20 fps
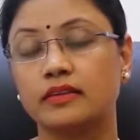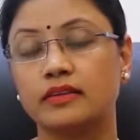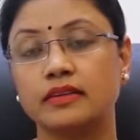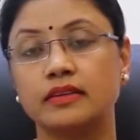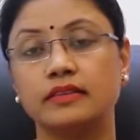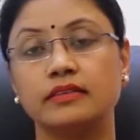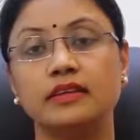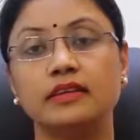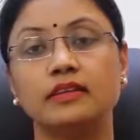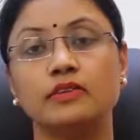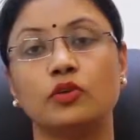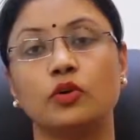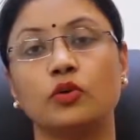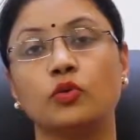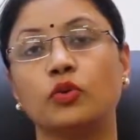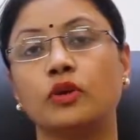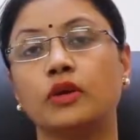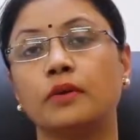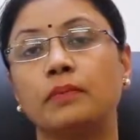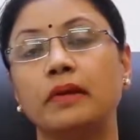disease or
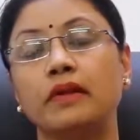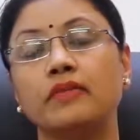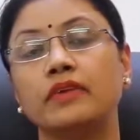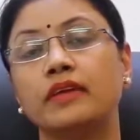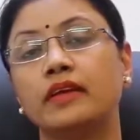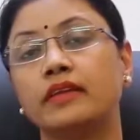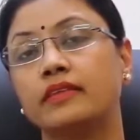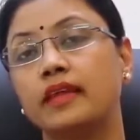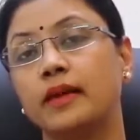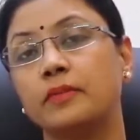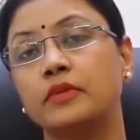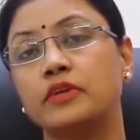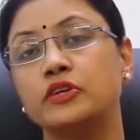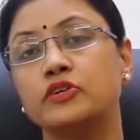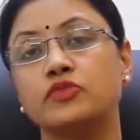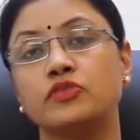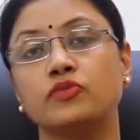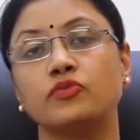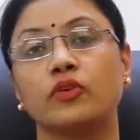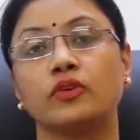doing a pelvic
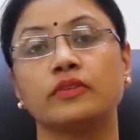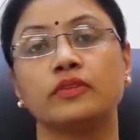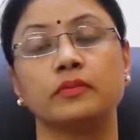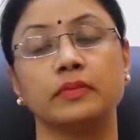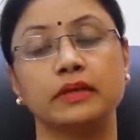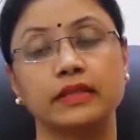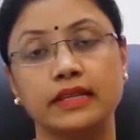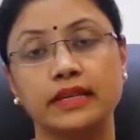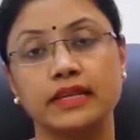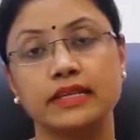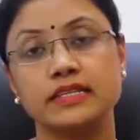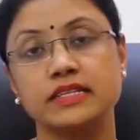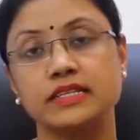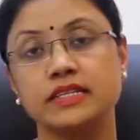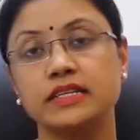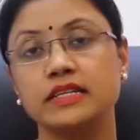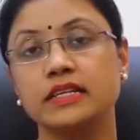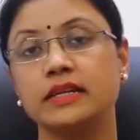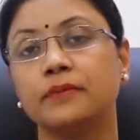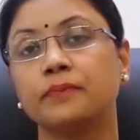examination for some other
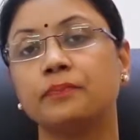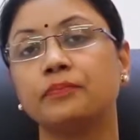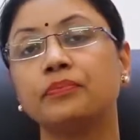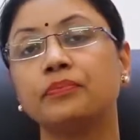entity.